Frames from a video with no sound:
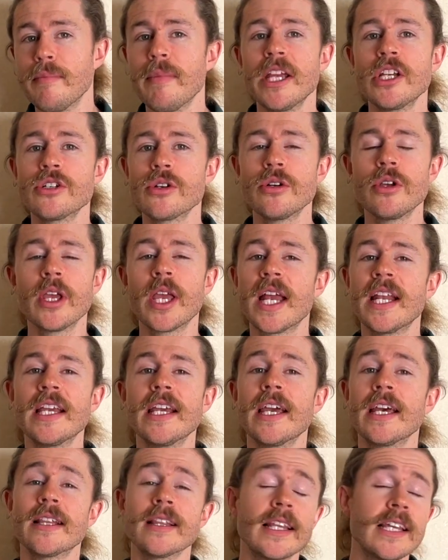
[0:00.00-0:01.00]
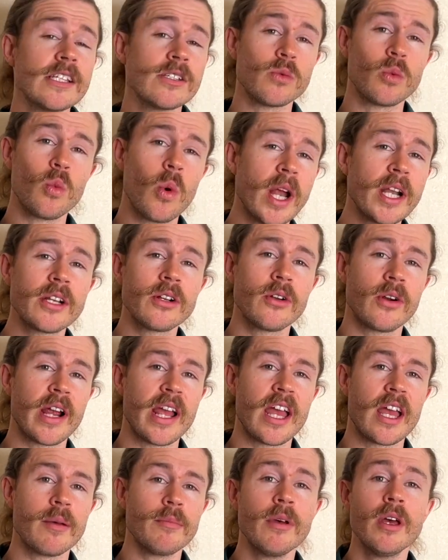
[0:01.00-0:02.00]
make sure you're getting at least one
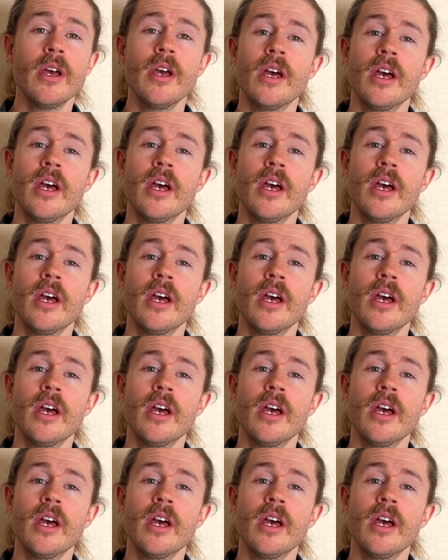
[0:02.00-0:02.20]
gram